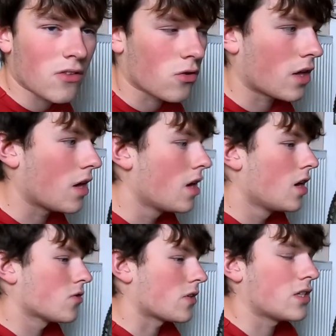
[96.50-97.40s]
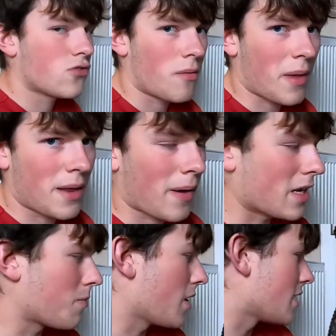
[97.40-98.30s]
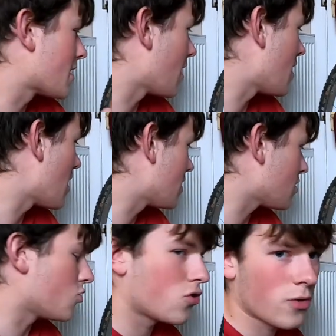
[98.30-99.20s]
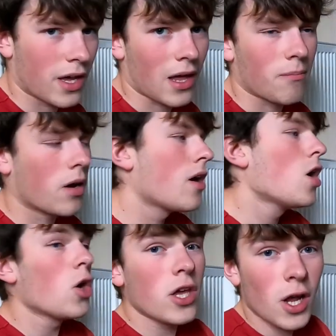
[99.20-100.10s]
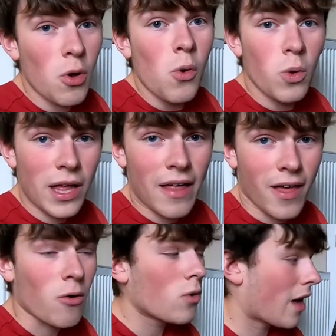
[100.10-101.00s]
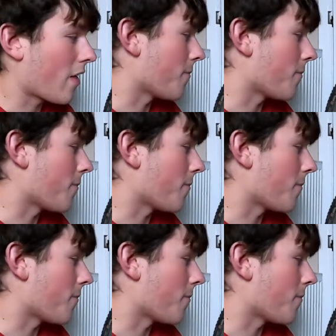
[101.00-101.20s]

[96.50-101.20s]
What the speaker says: on it, so I need to try bend it back into place, get it nice and true again. But, you know, we'll get there, we'll get there.